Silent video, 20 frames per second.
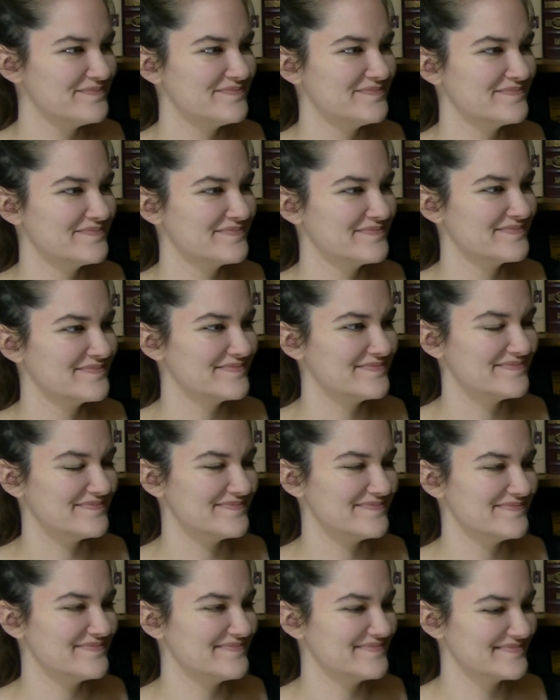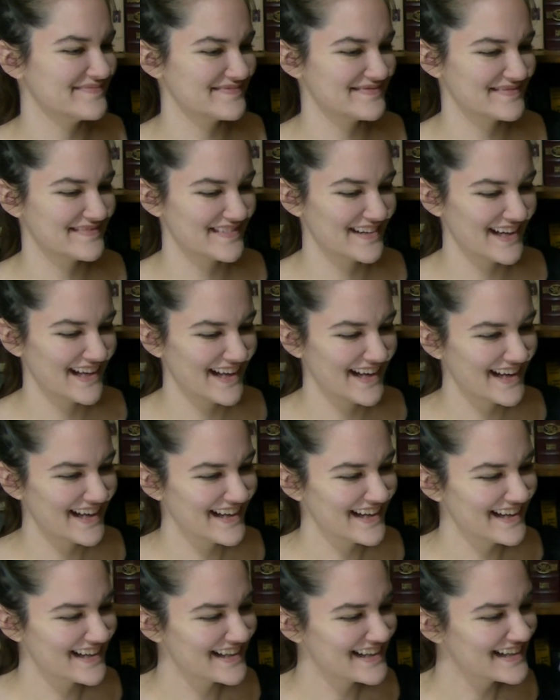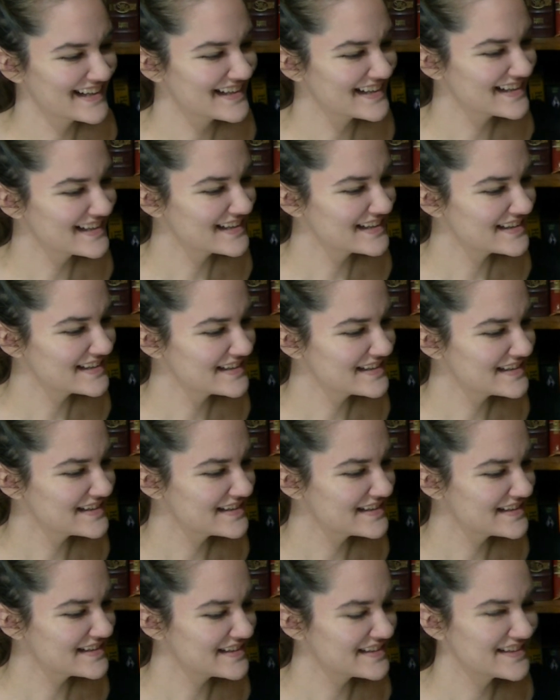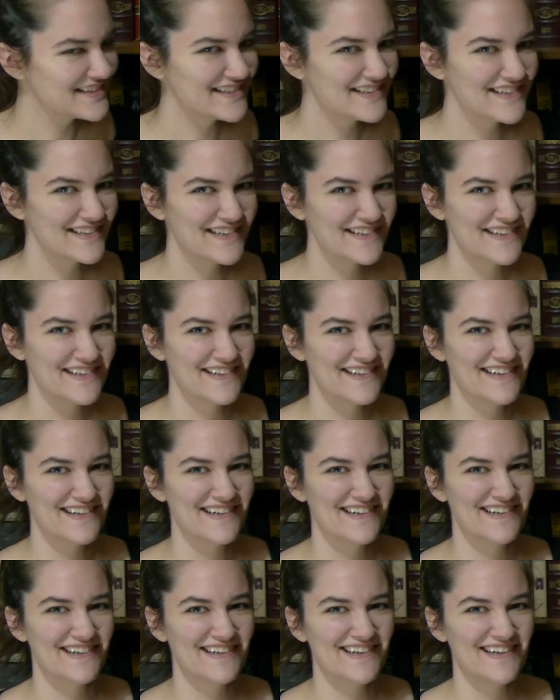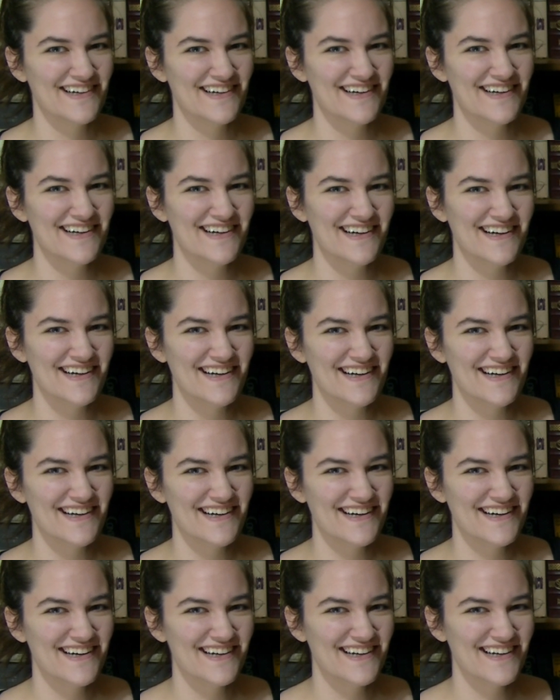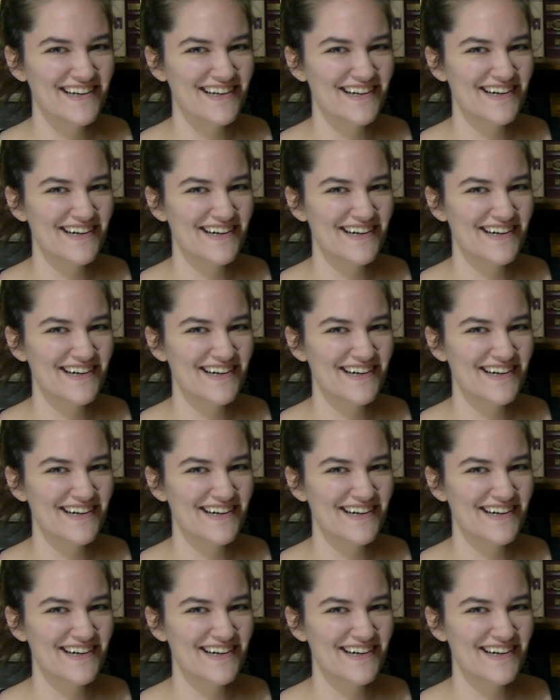(silent)